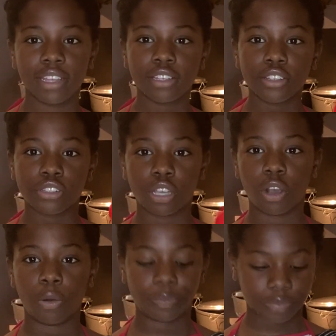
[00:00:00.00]

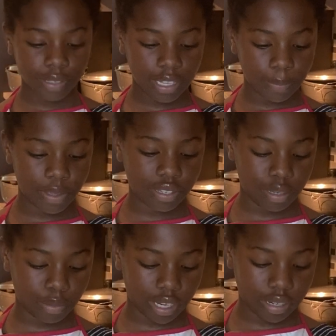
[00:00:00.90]
So keep this in
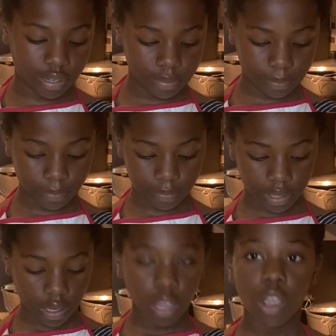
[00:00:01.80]
mind.
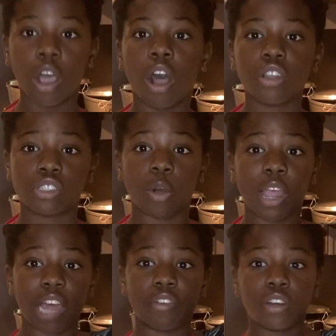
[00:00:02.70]
Also, I have
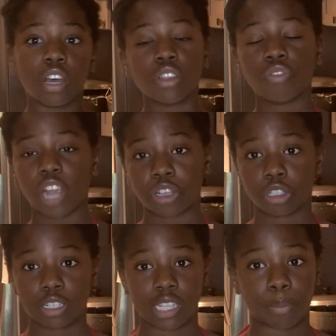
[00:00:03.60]
another fraction
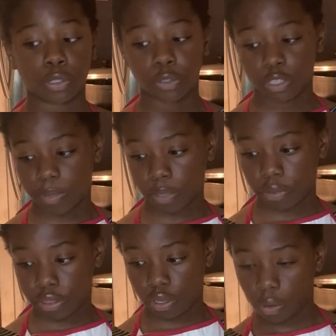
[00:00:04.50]
example to explain with
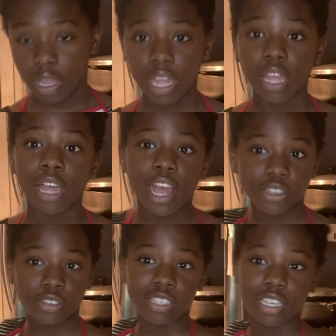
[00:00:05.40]
you. As you
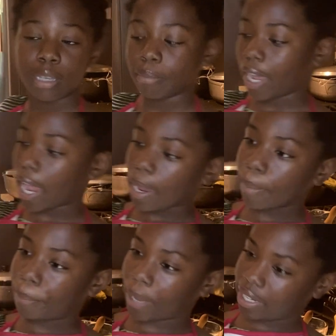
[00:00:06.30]
see, my
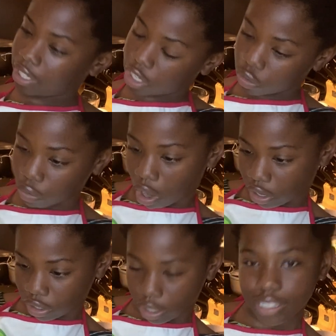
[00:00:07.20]
Betty
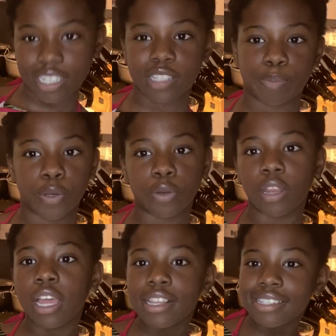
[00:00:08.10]
Crocker teaspoon
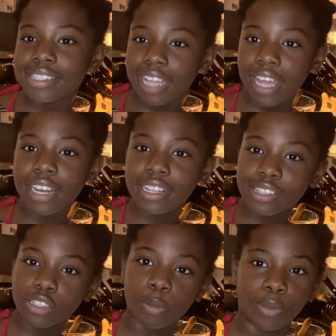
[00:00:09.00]
set is
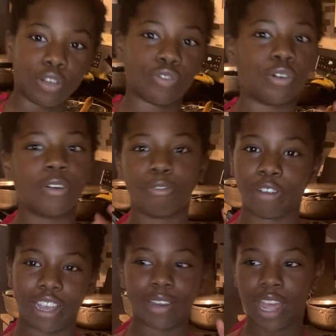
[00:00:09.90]
so beautiful,
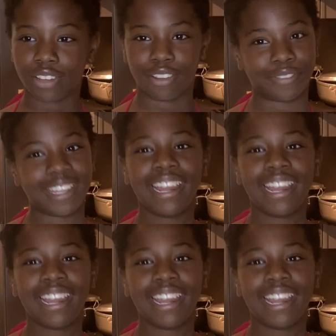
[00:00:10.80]
red, I love it,